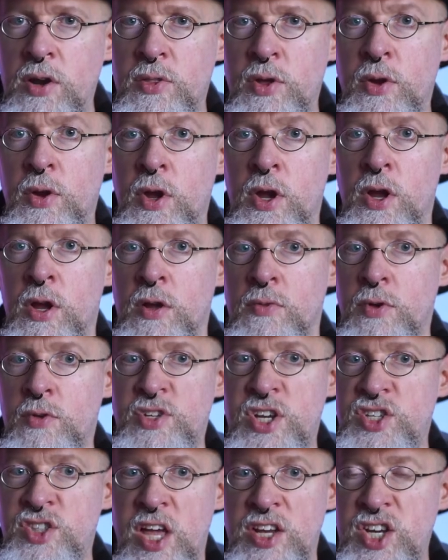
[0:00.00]
They're they're
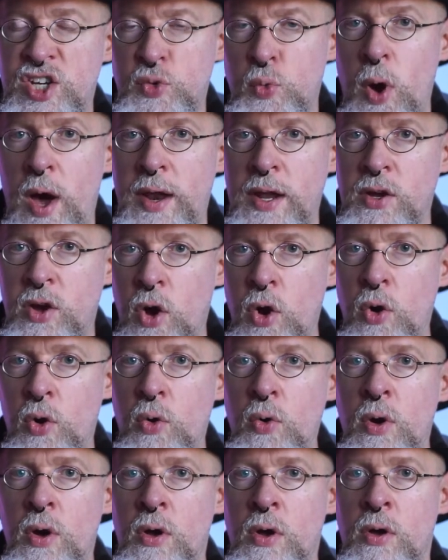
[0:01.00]
just they just want to
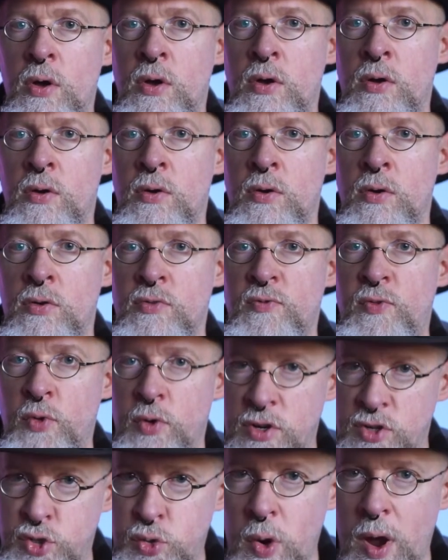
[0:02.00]
go
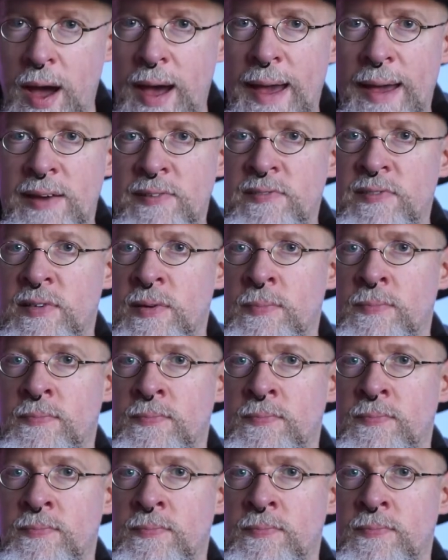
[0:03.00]
for a drive.